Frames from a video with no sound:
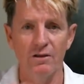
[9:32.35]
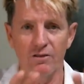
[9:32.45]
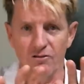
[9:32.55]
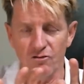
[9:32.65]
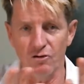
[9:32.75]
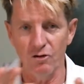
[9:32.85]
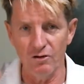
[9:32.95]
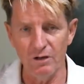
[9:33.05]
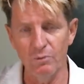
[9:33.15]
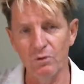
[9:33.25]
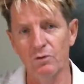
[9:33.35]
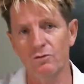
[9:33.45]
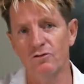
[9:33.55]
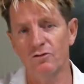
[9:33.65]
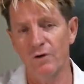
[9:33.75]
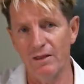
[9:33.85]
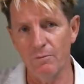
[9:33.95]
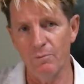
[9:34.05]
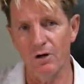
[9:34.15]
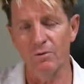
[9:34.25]
The skirting boards around
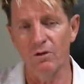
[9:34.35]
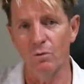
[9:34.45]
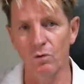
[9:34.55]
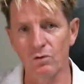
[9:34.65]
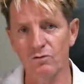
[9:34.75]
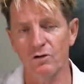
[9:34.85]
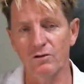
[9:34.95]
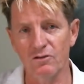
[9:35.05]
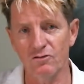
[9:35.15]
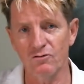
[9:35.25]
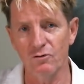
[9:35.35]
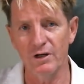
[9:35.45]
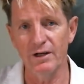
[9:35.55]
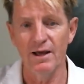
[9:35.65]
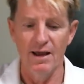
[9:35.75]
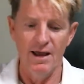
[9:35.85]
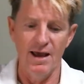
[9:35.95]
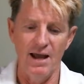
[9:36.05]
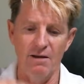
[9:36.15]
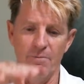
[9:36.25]
the bottom of the walls got destroyed,
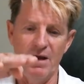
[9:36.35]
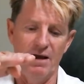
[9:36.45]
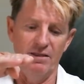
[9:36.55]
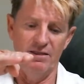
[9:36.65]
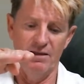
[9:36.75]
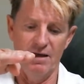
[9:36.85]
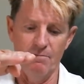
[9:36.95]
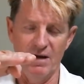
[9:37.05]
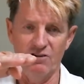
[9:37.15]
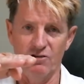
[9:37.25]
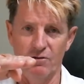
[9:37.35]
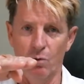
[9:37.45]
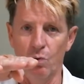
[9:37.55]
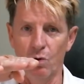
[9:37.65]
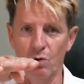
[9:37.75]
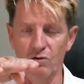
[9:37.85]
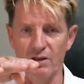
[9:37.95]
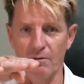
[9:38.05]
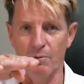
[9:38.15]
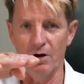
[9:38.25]
and about that much of the walls
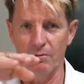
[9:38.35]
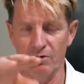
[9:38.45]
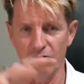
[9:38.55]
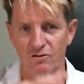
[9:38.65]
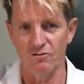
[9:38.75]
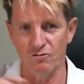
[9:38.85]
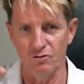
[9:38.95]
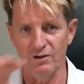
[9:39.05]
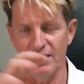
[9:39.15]
at the bottom got destroyed.